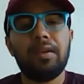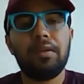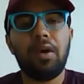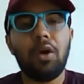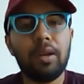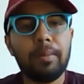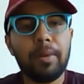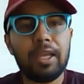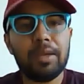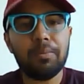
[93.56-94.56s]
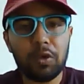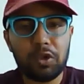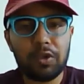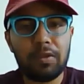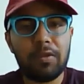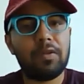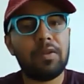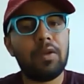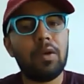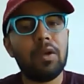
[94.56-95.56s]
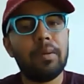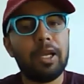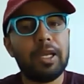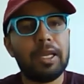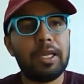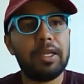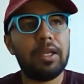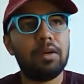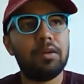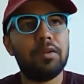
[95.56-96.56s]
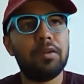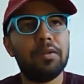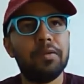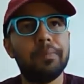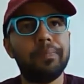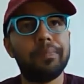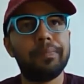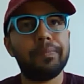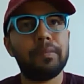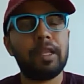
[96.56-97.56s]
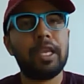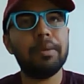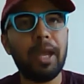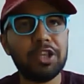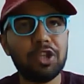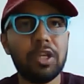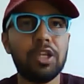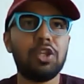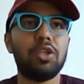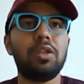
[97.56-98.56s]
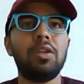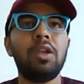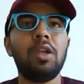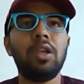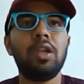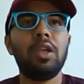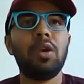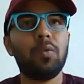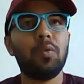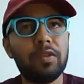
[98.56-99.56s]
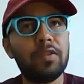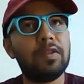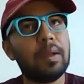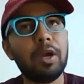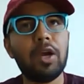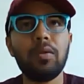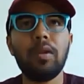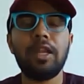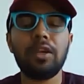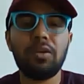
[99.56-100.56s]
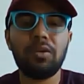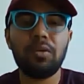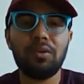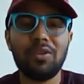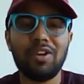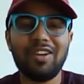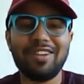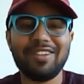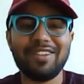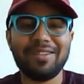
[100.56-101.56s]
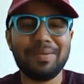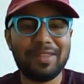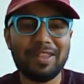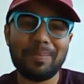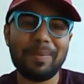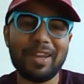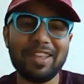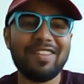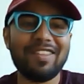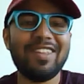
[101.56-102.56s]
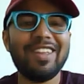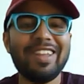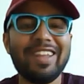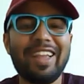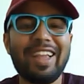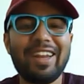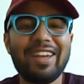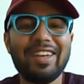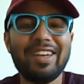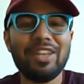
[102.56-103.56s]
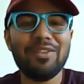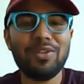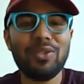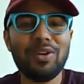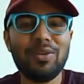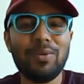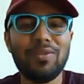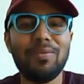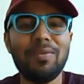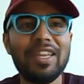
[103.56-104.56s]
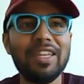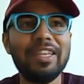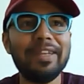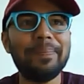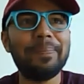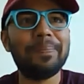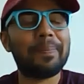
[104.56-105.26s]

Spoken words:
All my emotions, all my imagination was somehow linked to this place. And even though it was very,